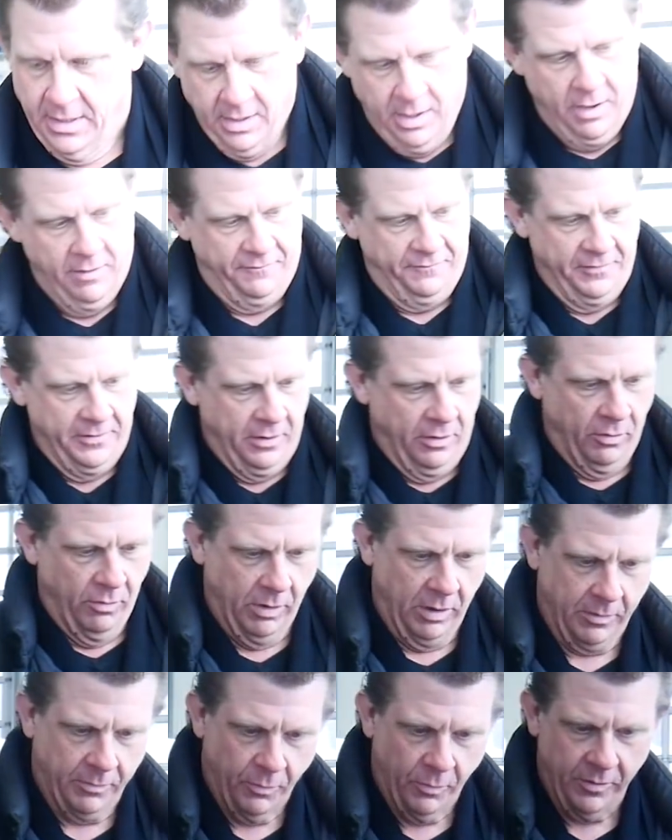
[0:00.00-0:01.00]
hopefully it'll
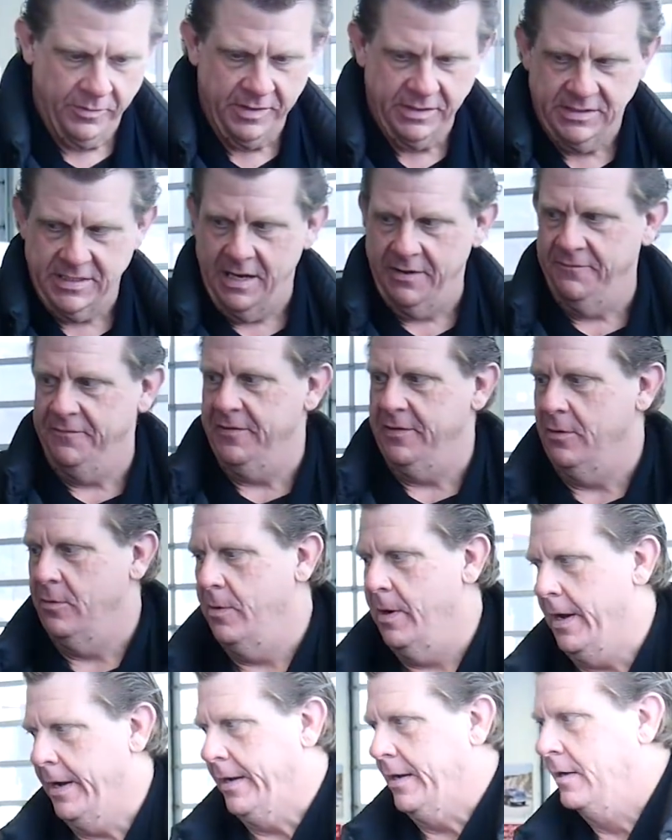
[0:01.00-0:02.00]
work more than 10 feet
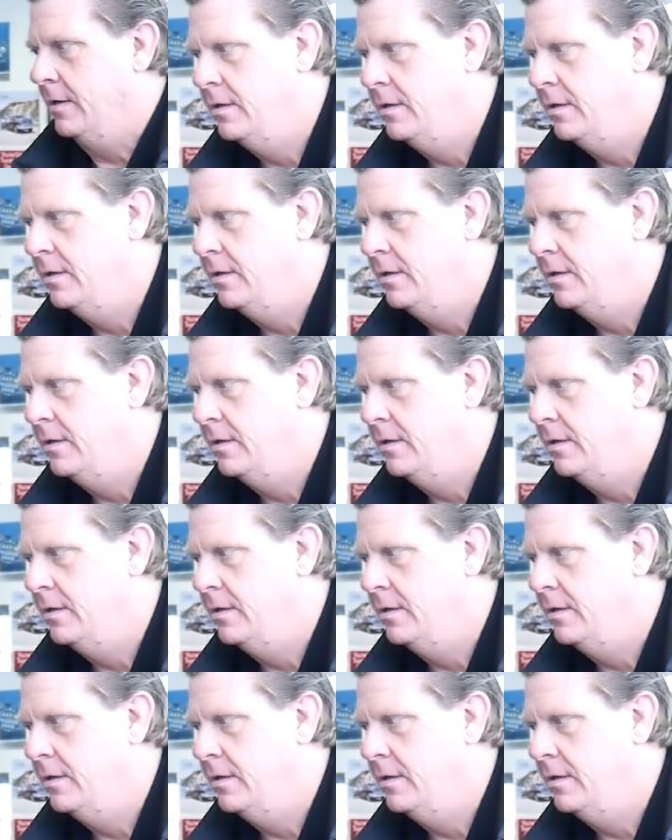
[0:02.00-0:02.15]
away.